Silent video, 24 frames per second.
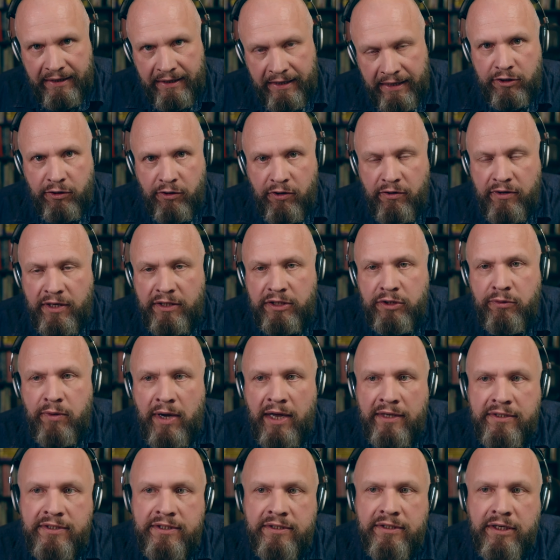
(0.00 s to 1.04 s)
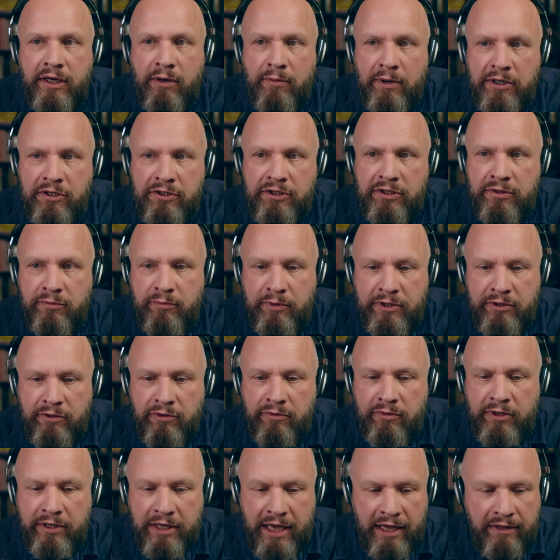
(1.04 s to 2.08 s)
So you need to answer the question when
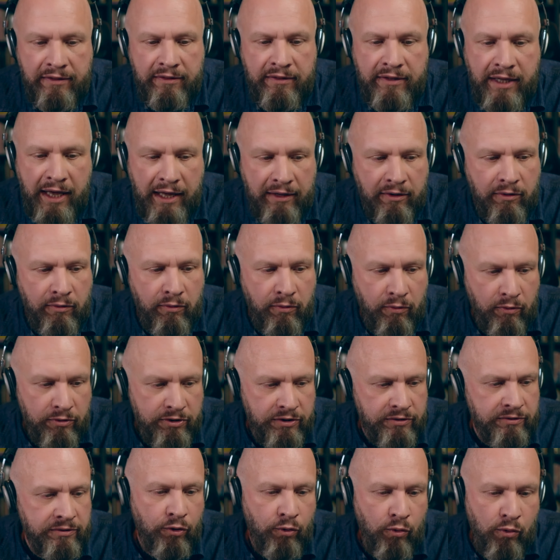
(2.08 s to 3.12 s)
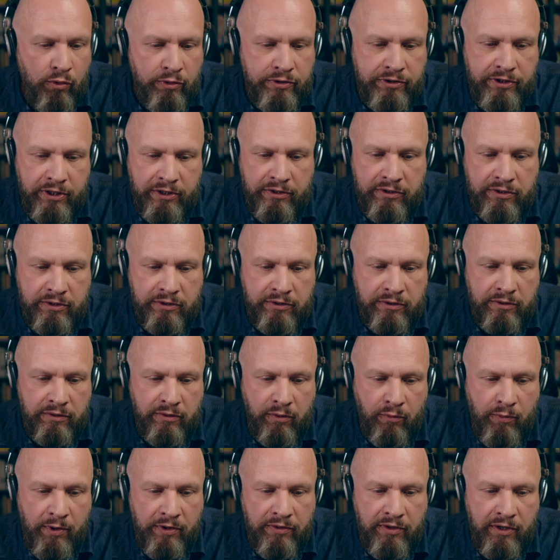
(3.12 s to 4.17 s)
you get that audit notice,
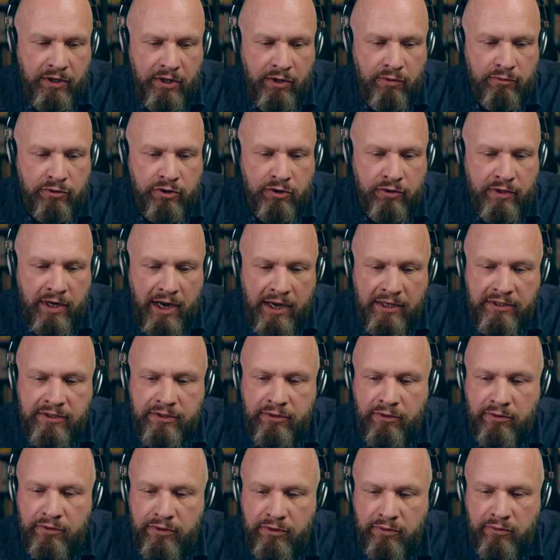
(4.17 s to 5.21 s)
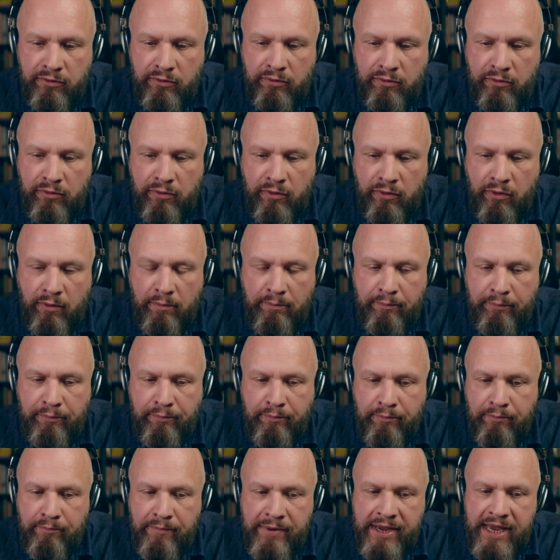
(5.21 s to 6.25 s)
whether you trust your tool or
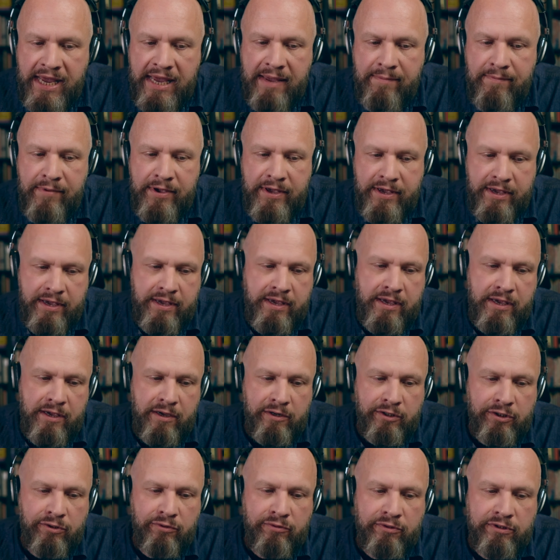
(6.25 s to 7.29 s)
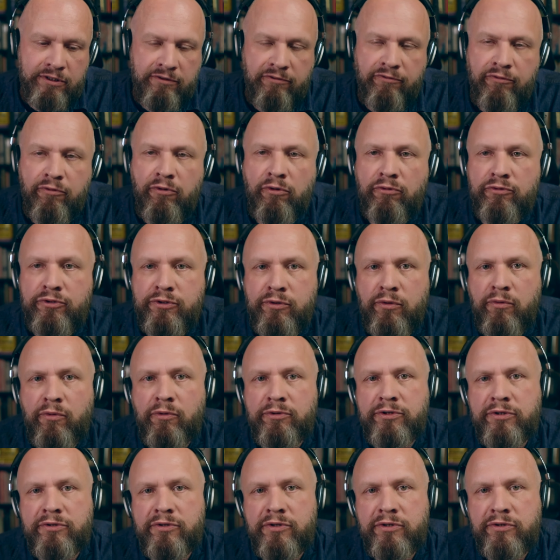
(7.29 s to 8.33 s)
maybe you should default to
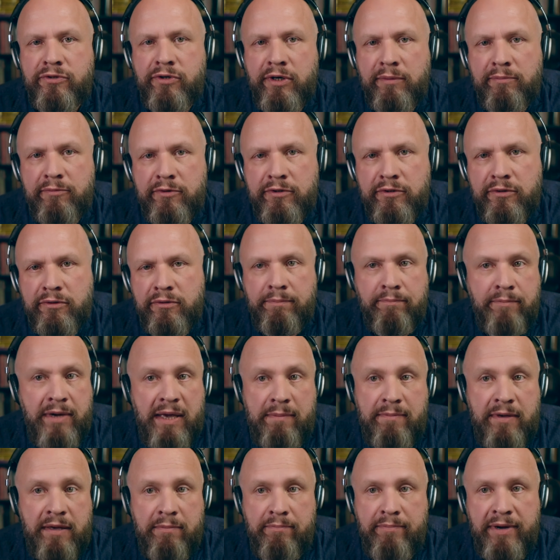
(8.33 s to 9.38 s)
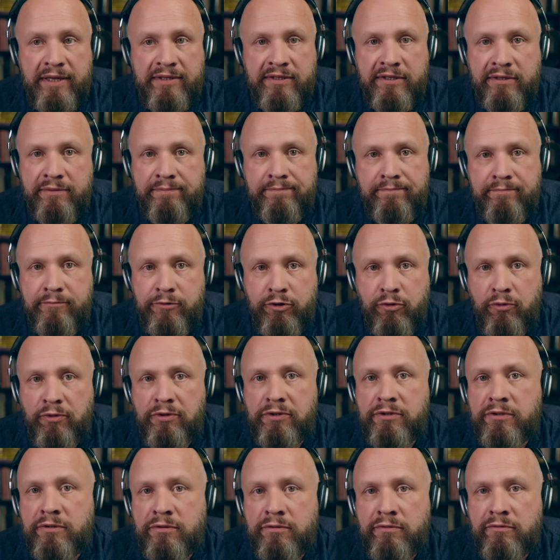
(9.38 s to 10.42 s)
auditor scripts. It may be a better
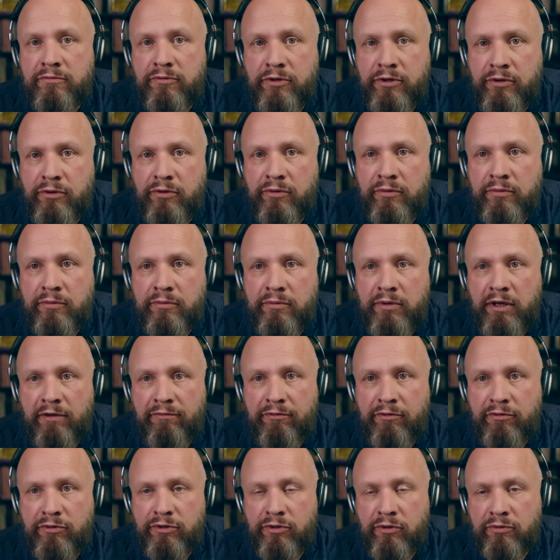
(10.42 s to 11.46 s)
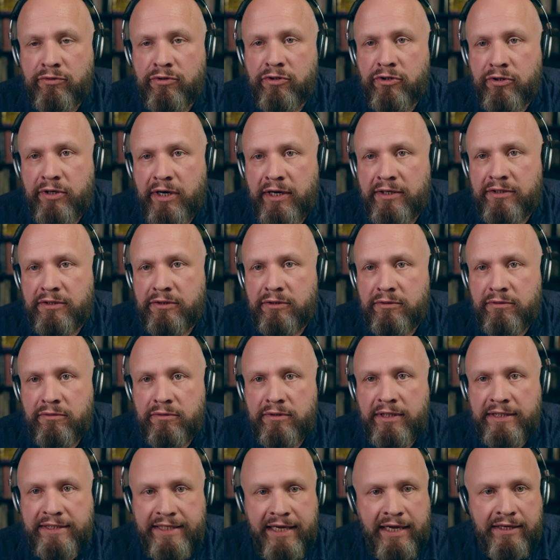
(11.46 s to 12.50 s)
choice for you if you don't trust
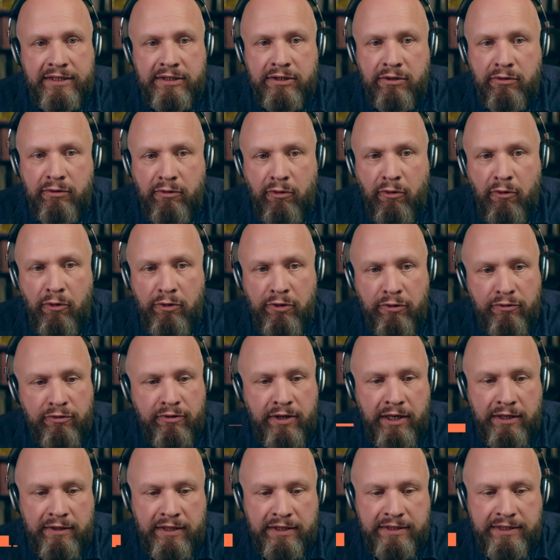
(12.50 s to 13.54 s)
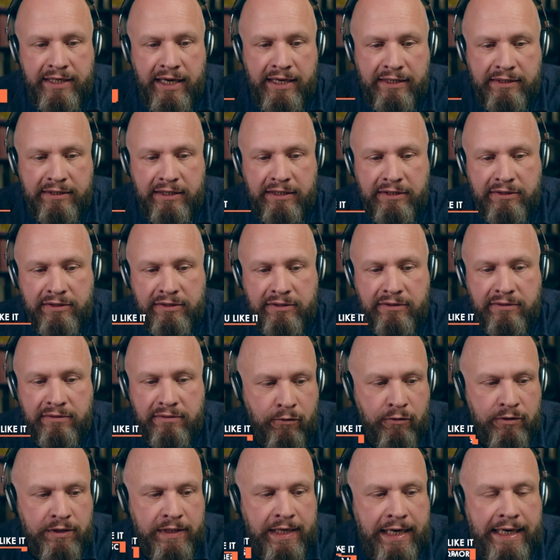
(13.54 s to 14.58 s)
the data or you think the data is
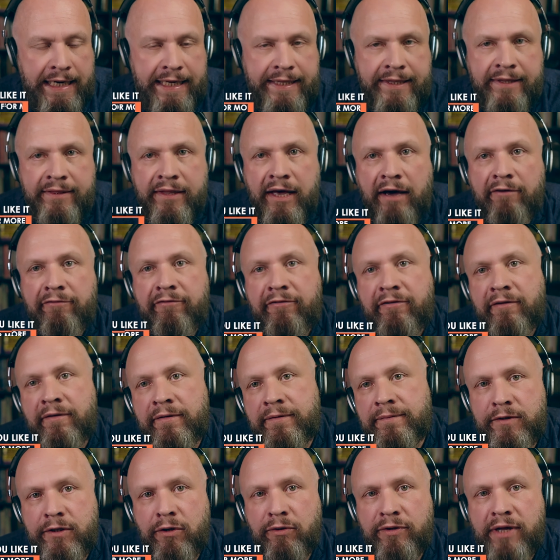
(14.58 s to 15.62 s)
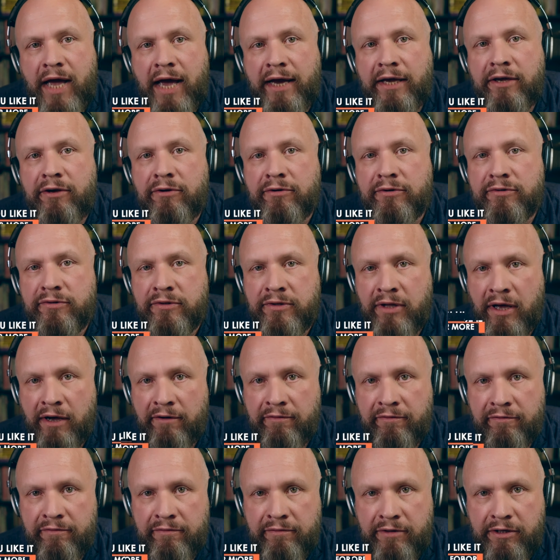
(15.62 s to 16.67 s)
not clean enough, not accurate
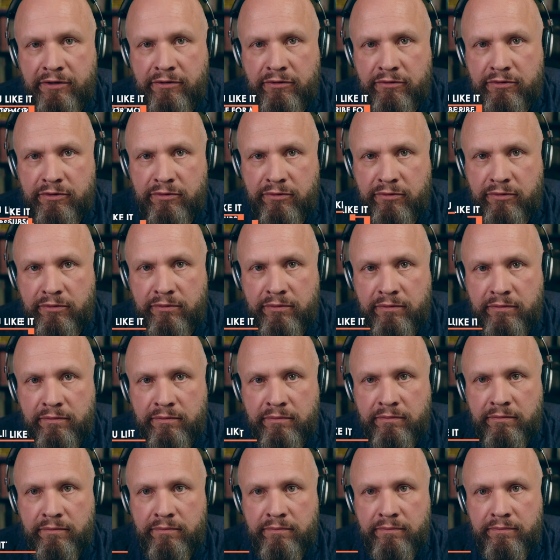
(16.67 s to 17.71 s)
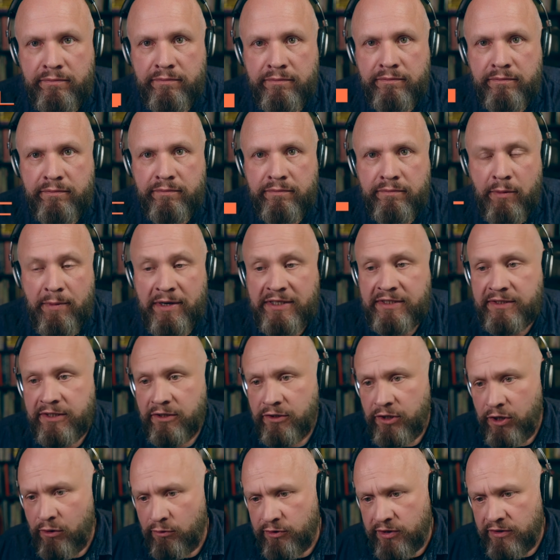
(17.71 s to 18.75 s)
enough in your tool. You may
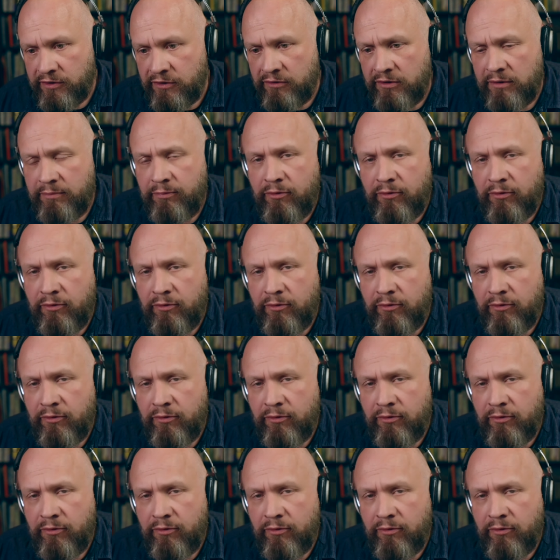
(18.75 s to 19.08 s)
still use it in the